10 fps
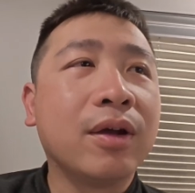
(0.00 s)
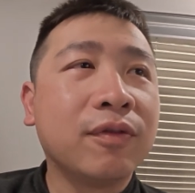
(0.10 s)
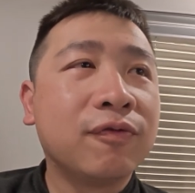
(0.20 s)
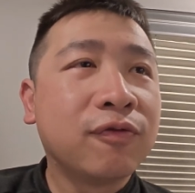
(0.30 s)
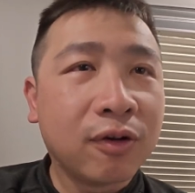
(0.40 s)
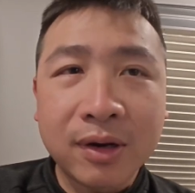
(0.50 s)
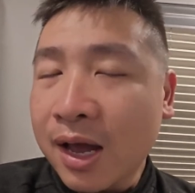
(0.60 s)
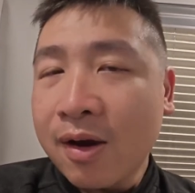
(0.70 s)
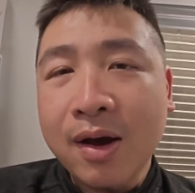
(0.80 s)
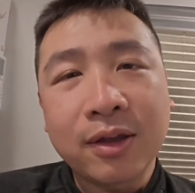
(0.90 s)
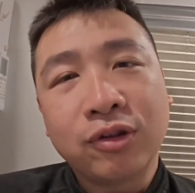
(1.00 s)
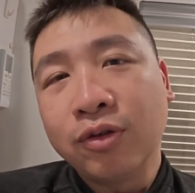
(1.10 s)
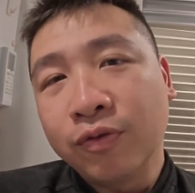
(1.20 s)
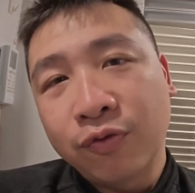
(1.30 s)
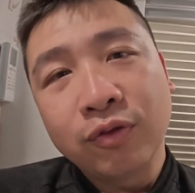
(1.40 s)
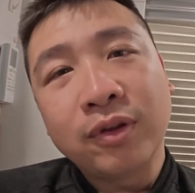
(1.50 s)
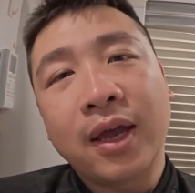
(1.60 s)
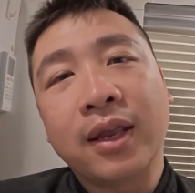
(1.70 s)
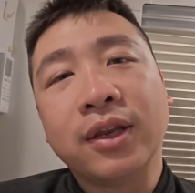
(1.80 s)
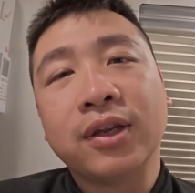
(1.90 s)
For now I still feel
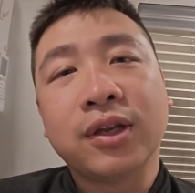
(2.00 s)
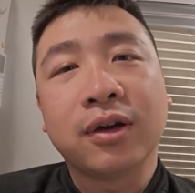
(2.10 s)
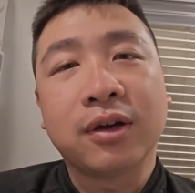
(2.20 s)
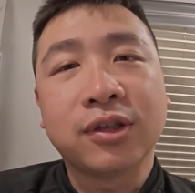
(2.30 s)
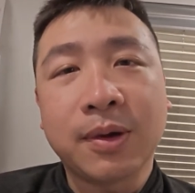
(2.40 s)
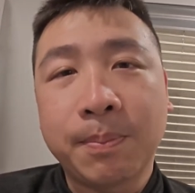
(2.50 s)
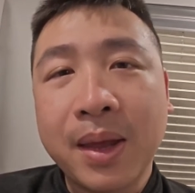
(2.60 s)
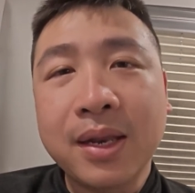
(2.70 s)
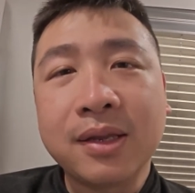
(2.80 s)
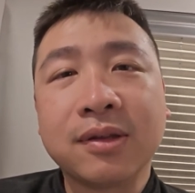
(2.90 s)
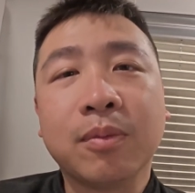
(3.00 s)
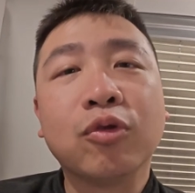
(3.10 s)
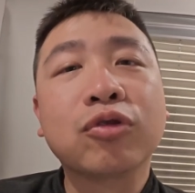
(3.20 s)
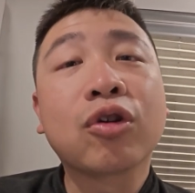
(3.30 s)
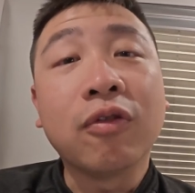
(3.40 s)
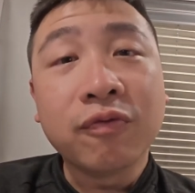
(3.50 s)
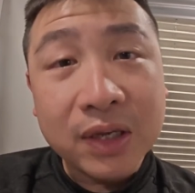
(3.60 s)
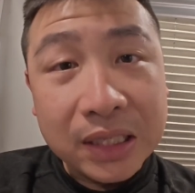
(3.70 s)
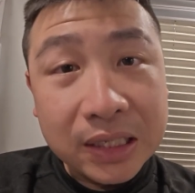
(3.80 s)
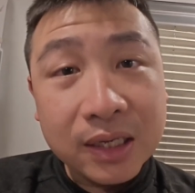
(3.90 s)
that Japan is the most
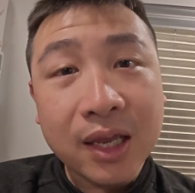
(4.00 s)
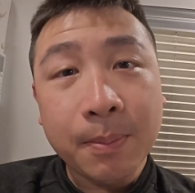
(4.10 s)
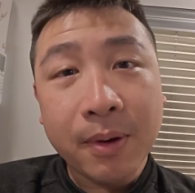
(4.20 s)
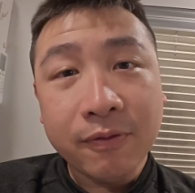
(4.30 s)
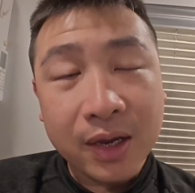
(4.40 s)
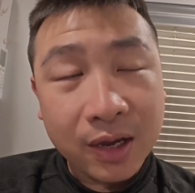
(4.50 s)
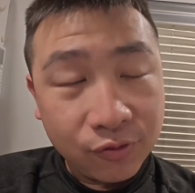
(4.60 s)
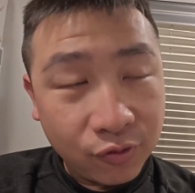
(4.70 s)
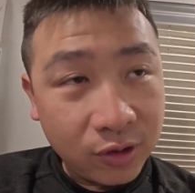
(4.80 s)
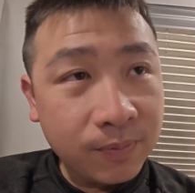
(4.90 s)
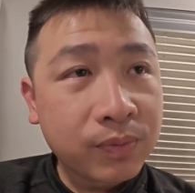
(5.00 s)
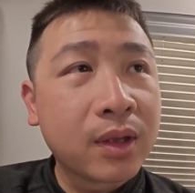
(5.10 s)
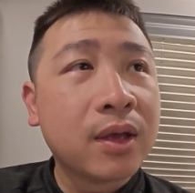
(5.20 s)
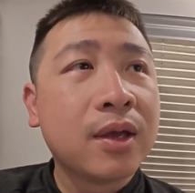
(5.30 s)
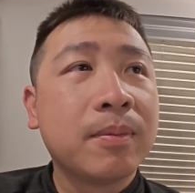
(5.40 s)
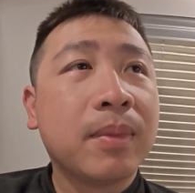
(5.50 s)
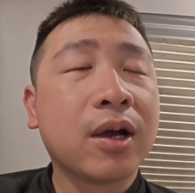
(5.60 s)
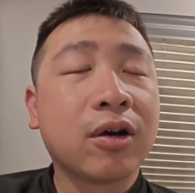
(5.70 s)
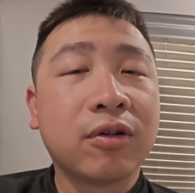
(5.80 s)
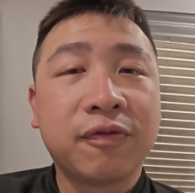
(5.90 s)
convenient campervan country, but
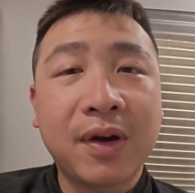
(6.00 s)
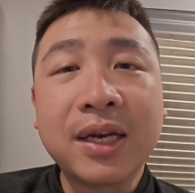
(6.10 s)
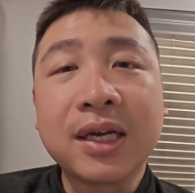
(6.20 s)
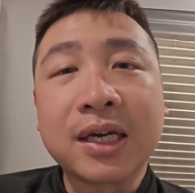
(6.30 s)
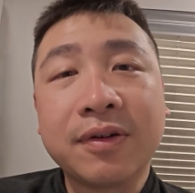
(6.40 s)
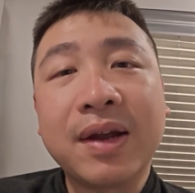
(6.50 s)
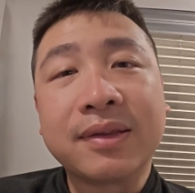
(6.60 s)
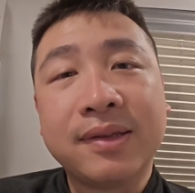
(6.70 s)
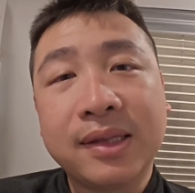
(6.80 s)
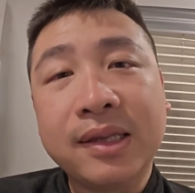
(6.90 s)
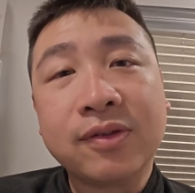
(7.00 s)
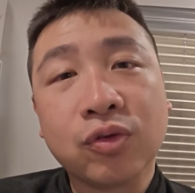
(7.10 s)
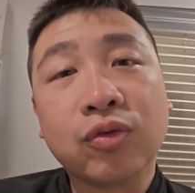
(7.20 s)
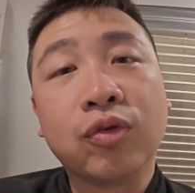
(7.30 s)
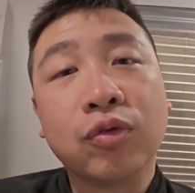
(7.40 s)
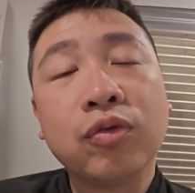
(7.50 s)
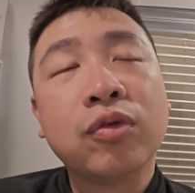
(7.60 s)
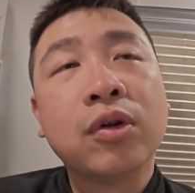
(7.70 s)
I gotta find the correct cities to go.